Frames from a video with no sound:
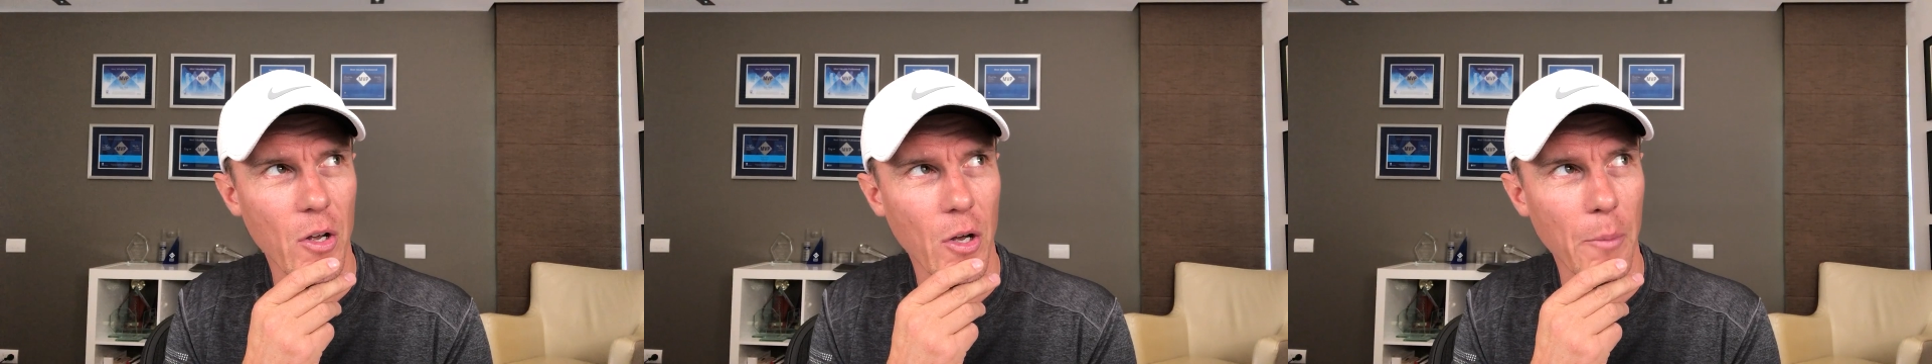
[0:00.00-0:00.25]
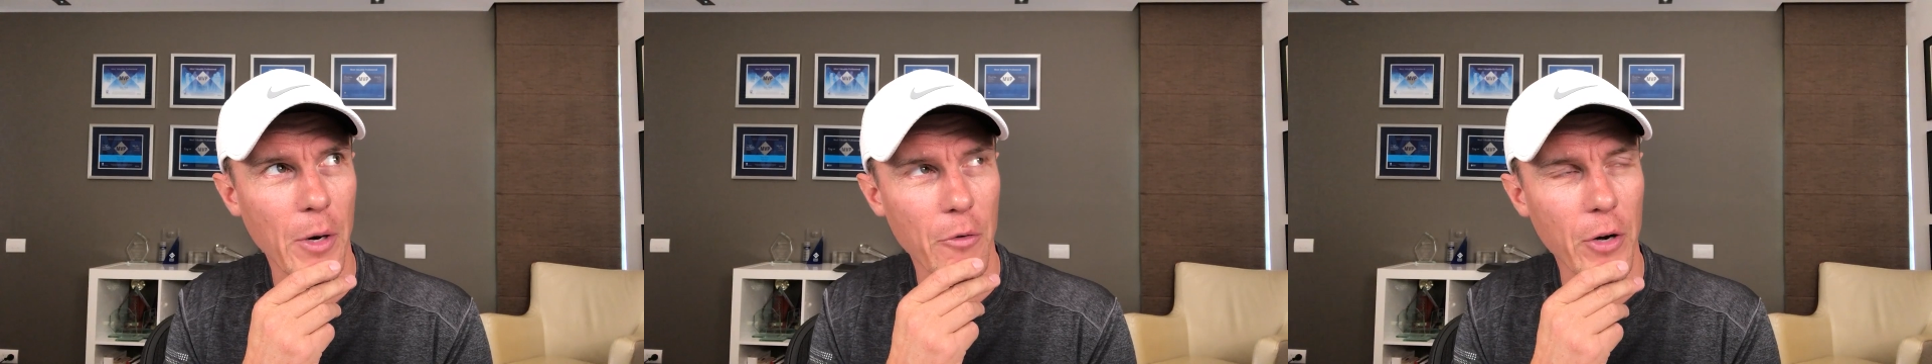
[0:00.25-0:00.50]
I
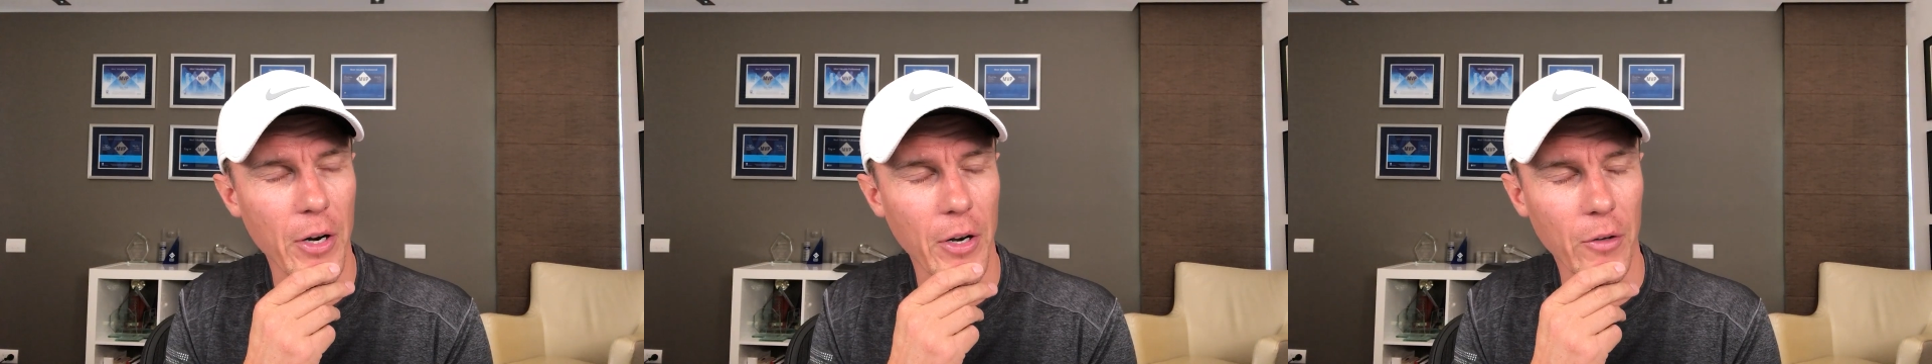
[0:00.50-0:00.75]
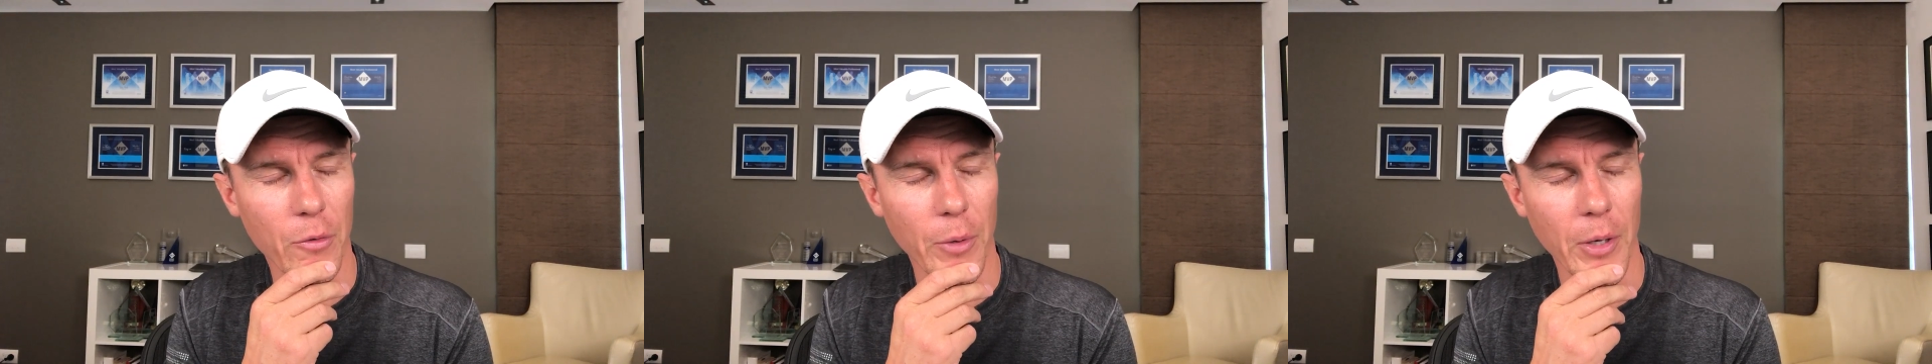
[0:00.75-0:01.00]
might write it
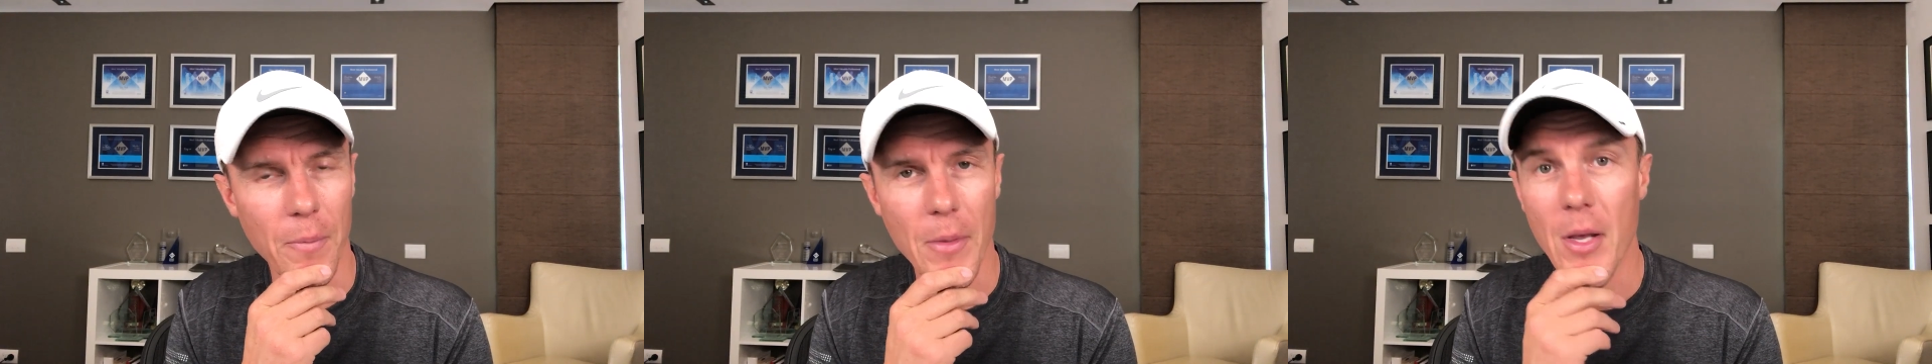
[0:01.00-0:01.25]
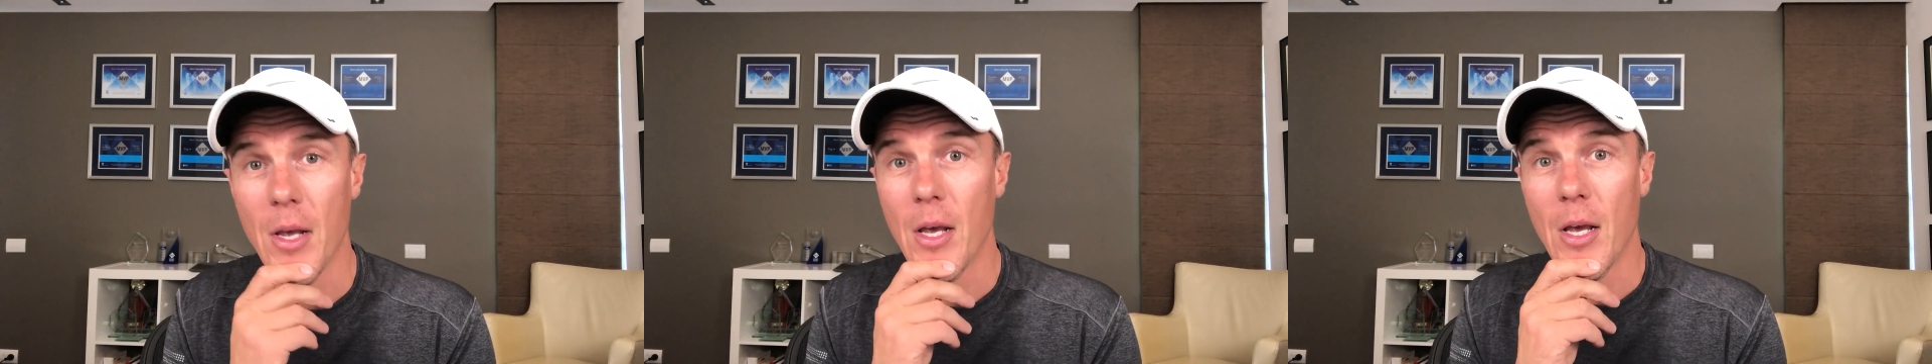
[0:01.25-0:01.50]
next week.
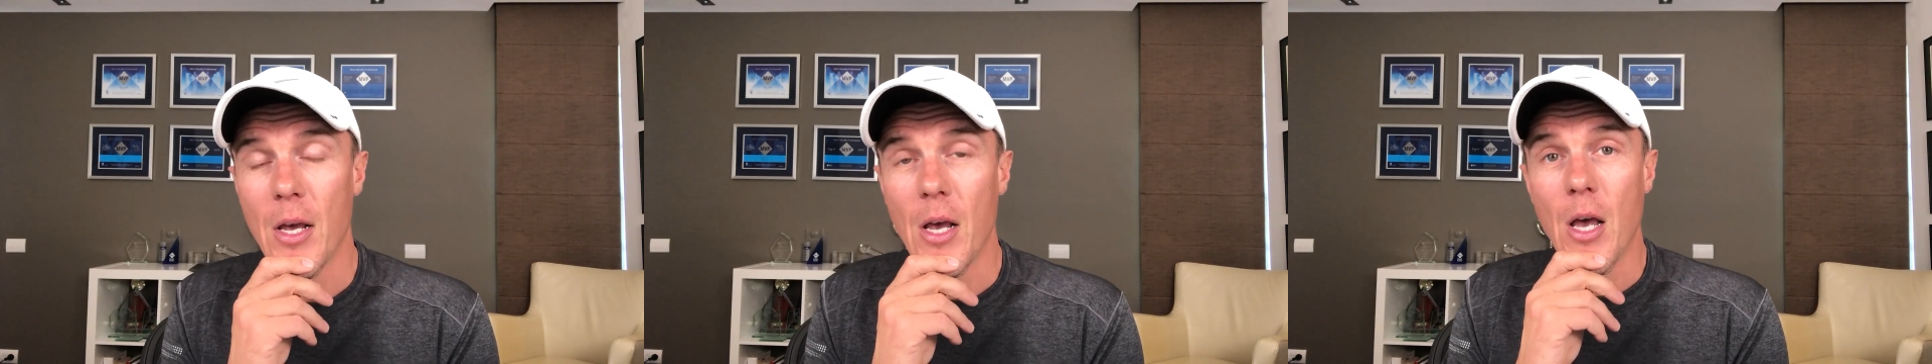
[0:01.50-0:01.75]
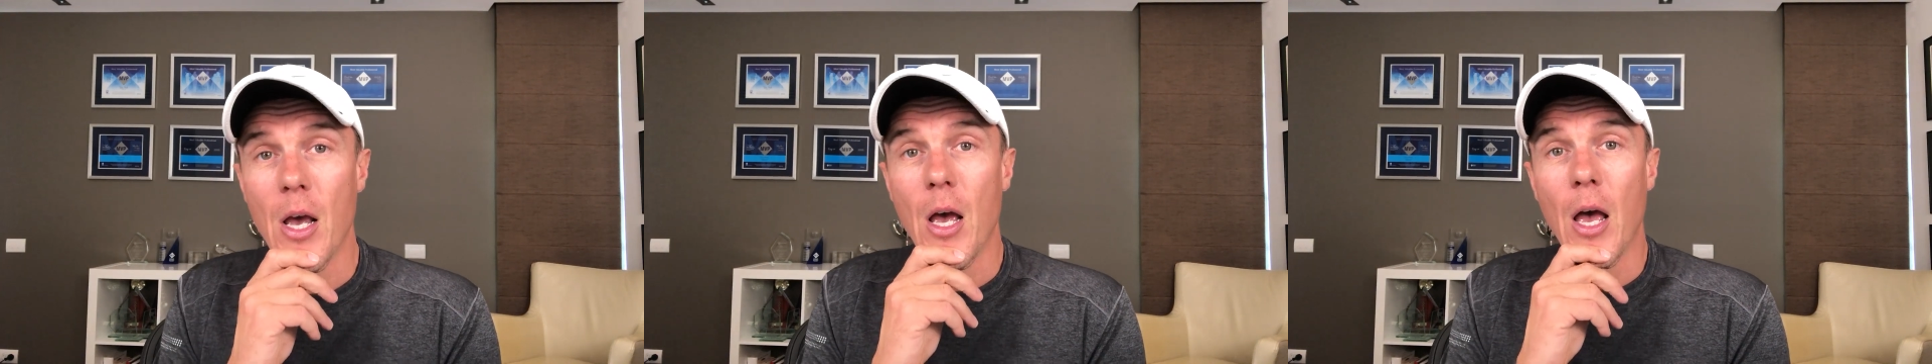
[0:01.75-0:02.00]

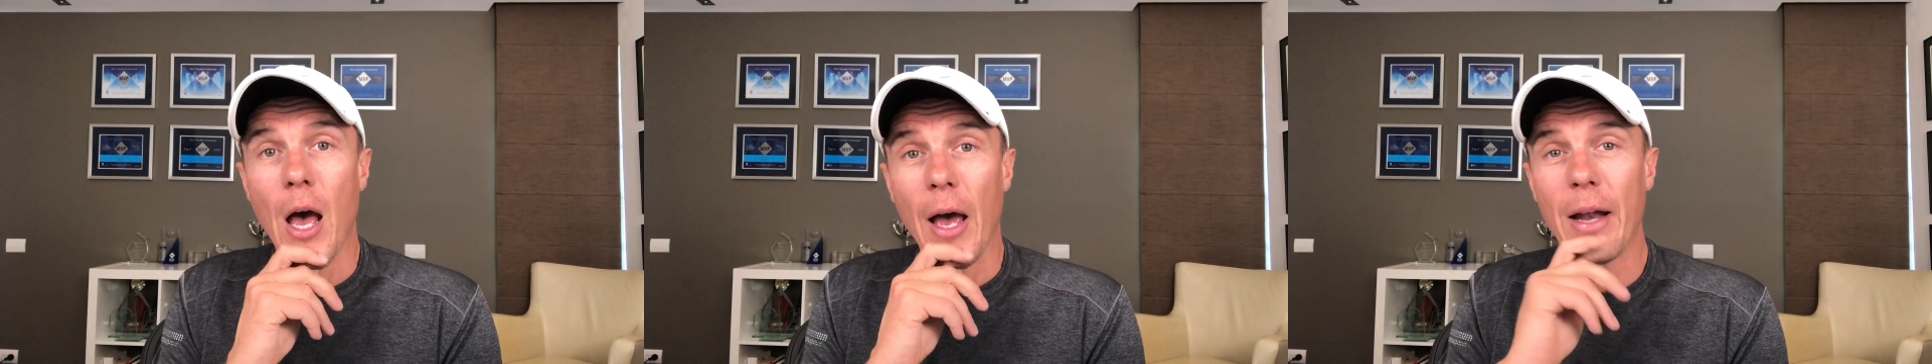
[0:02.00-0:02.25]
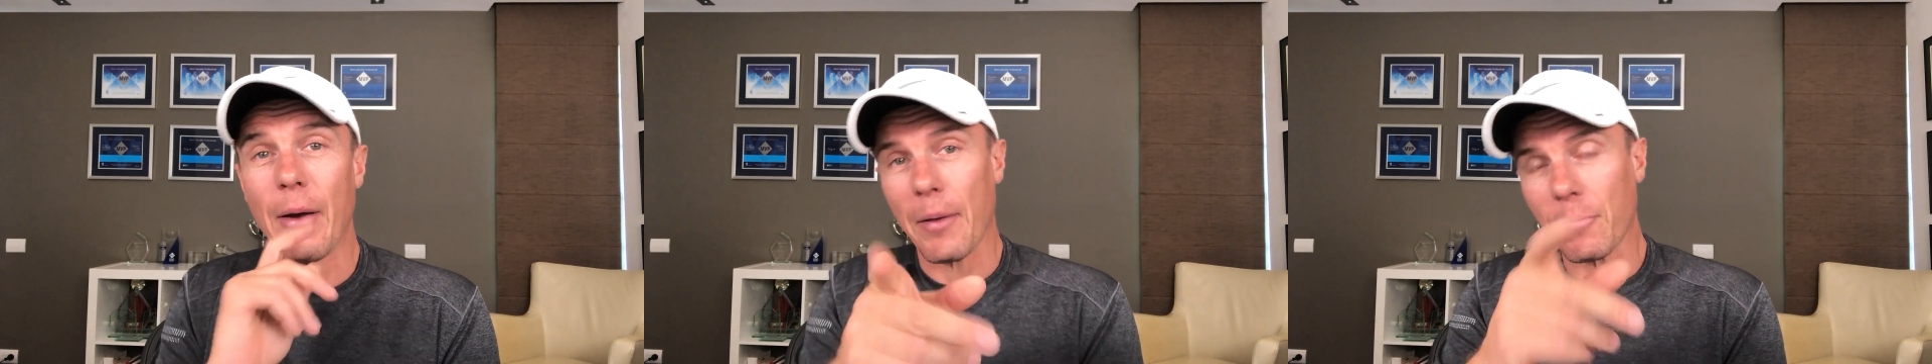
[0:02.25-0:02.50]

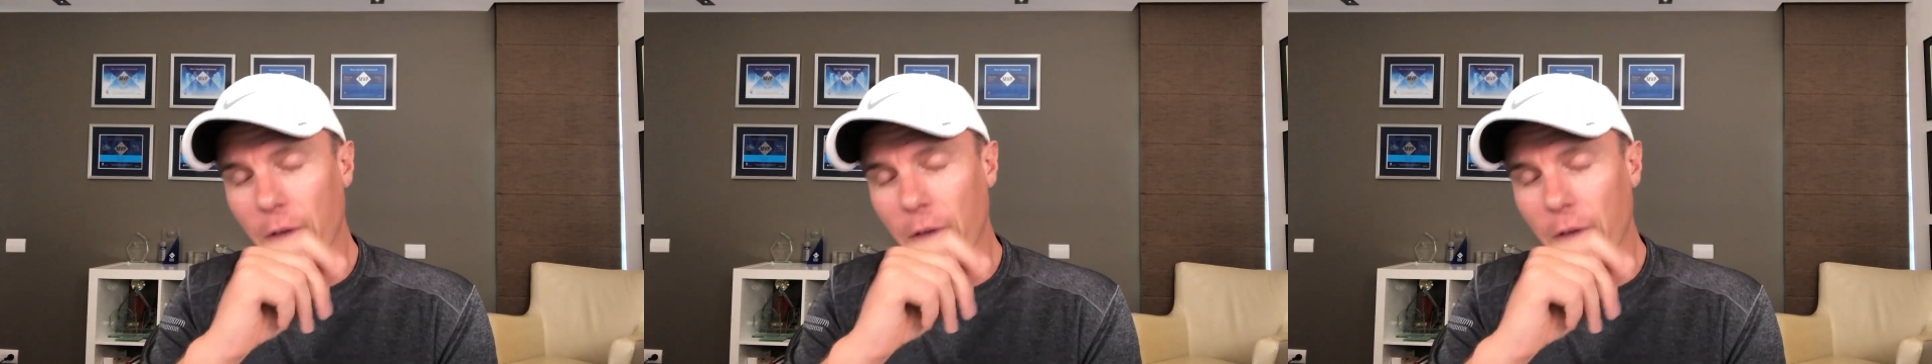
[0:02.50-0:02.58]
Anyway,